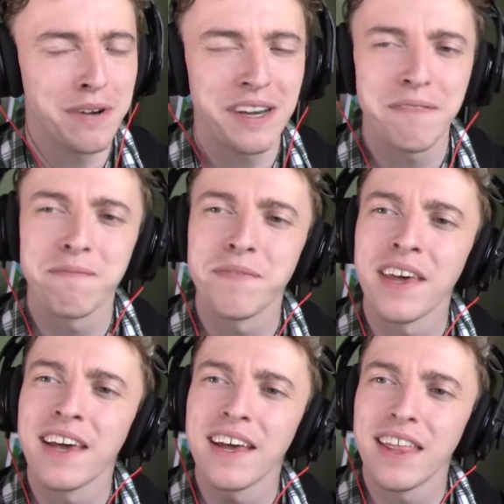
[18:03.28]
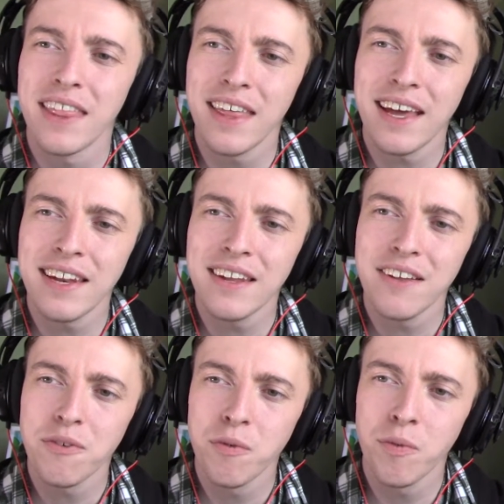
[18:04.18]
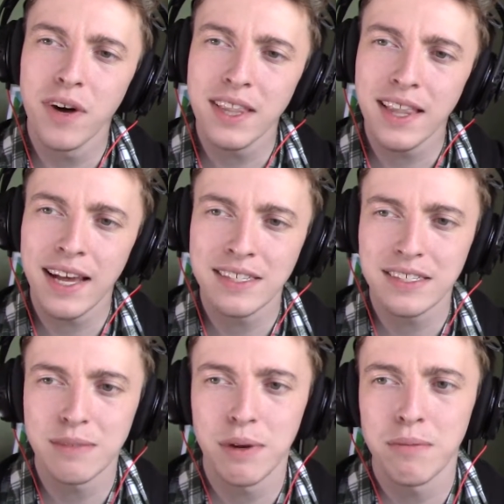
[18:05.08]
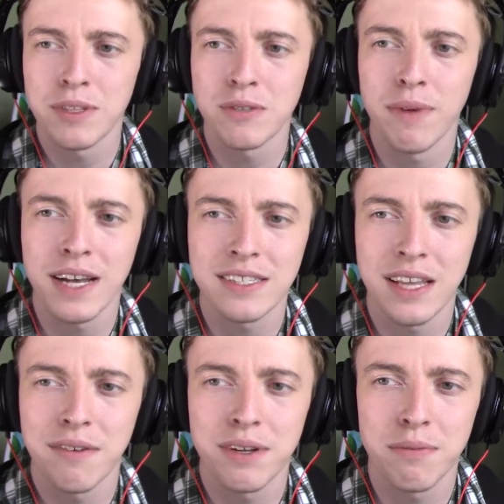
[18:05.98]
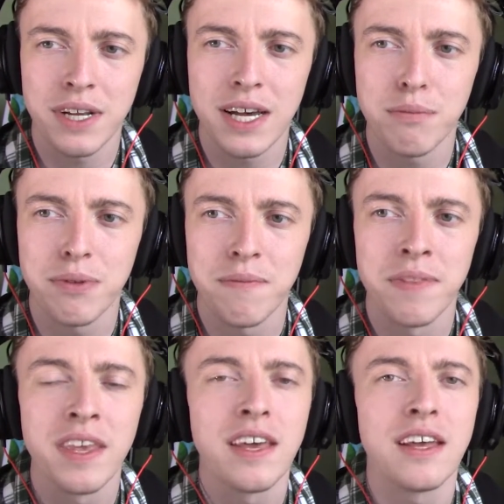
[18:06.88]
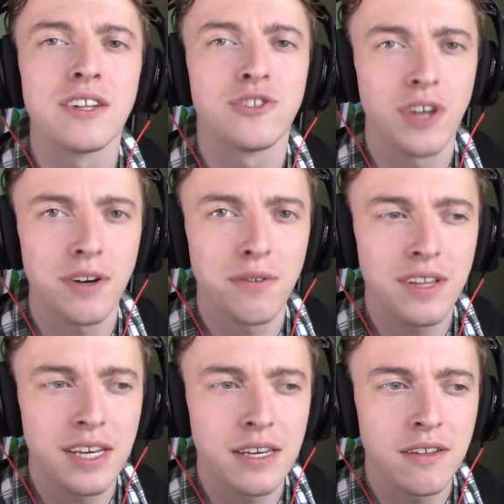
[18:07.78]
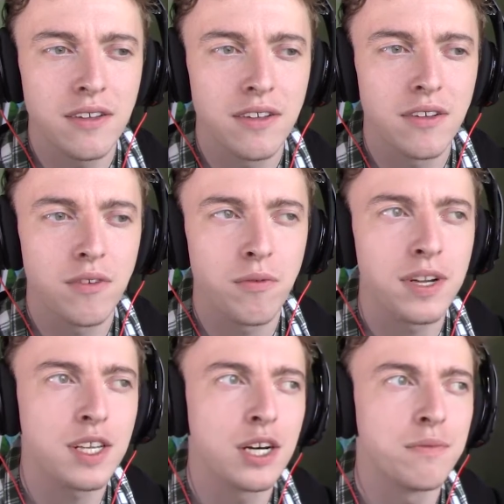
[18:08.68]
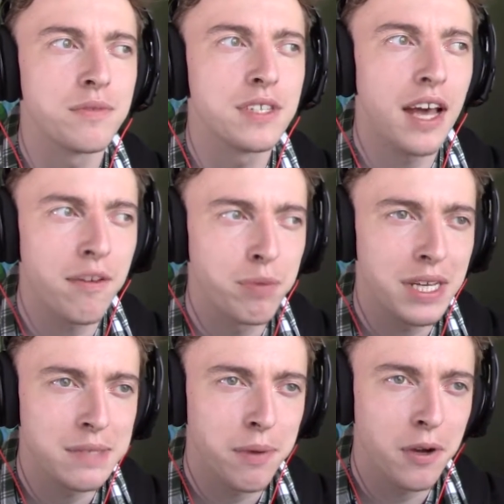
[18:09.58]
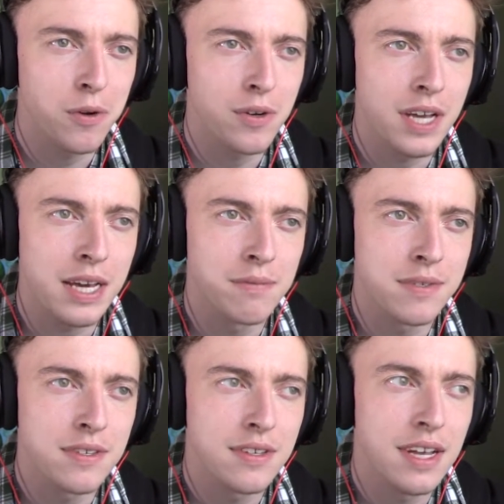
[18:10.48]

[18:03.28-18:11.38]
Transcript: we? Then, one last experimental bias that I want to bring up. Generally, when it comes to FPS parkour games,